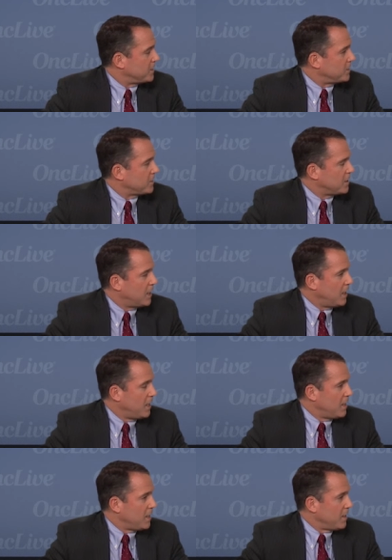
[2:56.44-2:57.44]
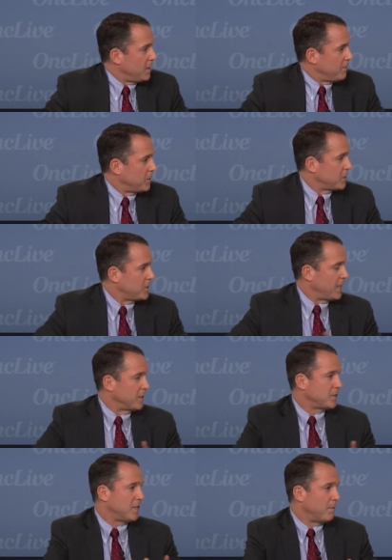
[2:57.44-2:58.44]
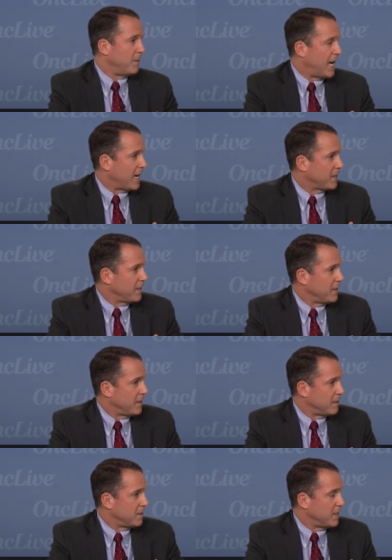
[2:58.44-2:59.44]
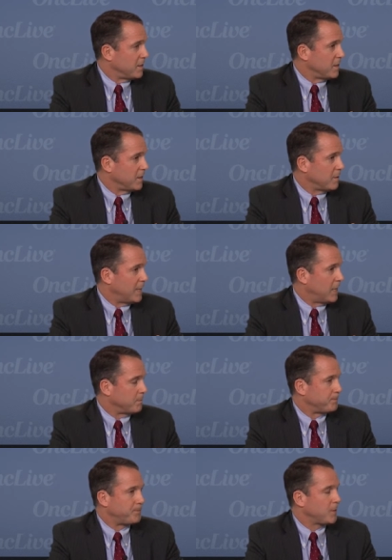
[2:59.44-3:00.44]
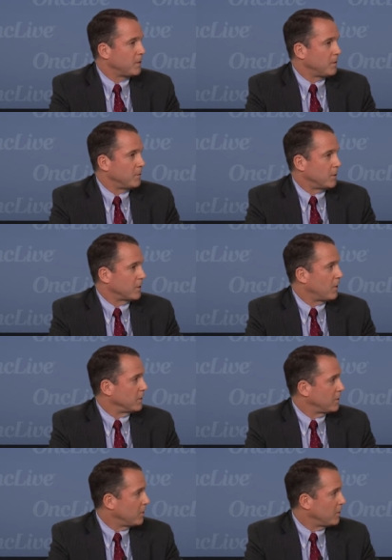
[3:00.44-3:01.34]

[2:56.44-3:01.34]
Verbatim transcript: is if you just take a step back and, and think about what are called